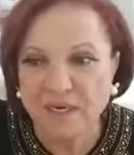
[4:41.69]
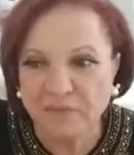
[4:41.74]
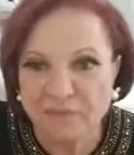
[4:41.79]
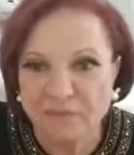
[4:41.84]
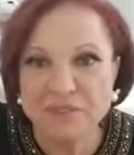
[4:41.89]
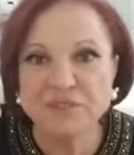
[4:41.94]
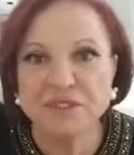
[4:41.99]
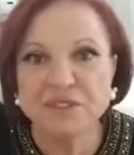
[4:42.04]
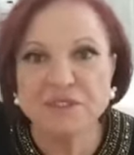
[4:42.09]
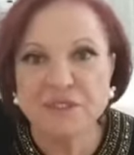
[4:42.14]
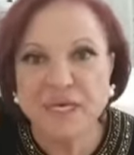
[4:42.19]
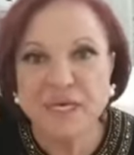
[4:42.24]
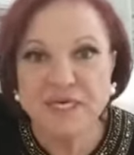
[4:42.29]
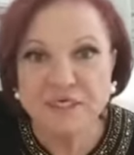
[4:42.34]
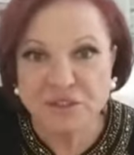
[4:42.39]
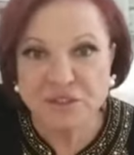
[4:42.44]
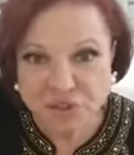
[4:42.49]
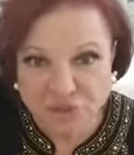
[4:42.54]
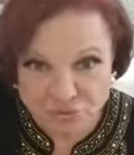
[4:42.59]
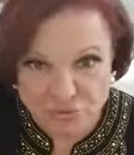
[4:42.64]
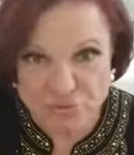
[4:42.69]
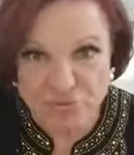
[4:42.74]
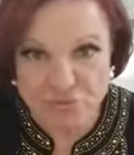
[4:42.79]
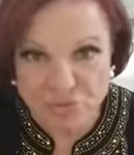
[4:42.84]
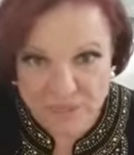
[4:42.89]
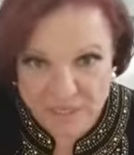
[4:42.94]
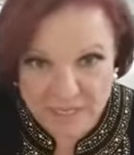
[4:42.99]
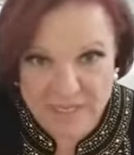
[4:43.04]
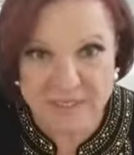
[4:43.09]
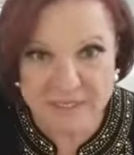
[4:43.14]
which is a
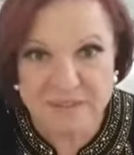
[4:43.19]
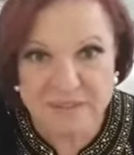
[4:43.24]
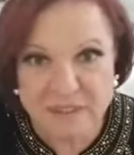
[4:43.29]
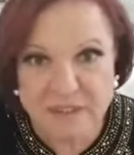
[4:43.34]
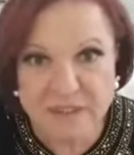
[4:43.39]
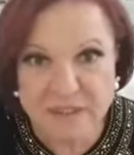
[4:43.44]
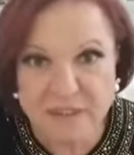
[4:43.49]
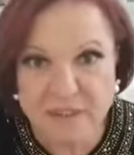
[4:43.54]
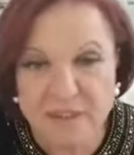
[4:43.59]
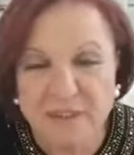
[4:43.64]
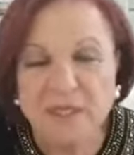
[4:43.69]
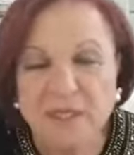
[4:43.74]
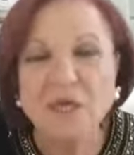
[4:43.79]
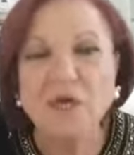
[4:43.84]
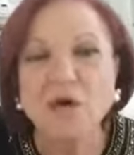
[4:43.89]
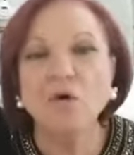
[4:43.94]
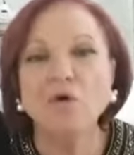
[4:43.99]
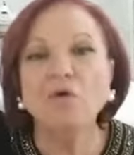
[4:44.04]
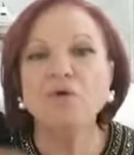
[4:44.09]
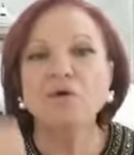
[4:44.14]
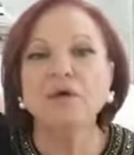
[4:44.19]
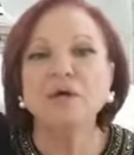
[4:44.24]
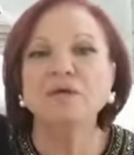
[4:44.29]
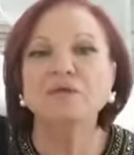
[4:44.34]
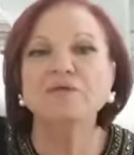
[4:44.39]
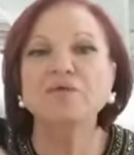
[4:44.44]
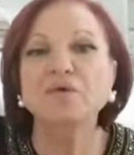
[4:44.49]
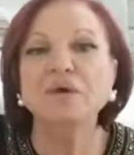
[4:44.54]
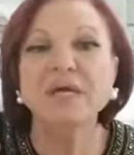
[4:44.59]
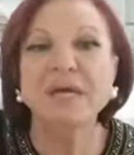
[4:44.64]
true laser, or you
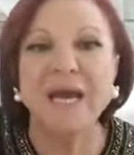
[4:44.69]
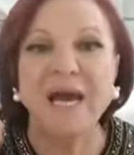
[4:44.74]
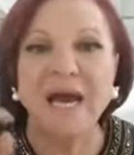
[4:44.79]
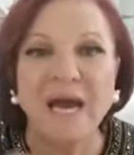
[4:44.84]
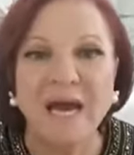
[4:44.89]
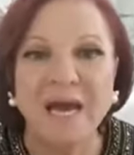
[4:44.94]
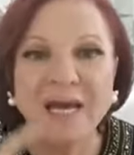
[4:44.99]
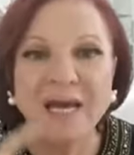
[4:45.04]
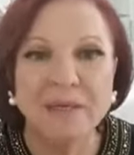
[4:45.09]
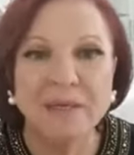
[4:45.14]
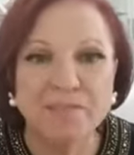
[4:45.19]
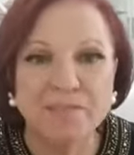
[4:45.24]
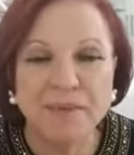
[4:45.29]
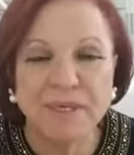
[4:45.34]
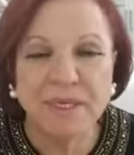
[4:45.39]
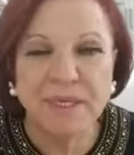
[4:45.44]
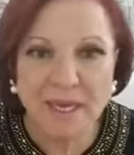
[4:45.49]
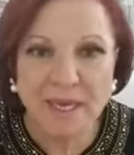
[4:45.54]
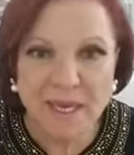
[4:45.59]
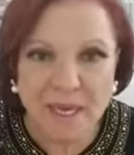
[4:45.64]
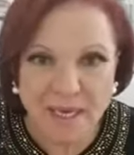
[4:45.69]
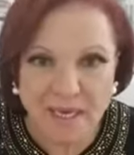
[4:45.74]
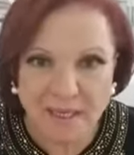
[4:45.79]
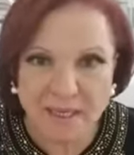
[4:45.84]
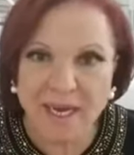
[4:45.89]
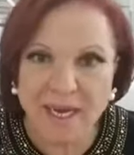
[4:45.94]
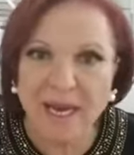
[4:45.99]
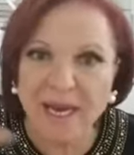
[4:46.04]
are doing IPL.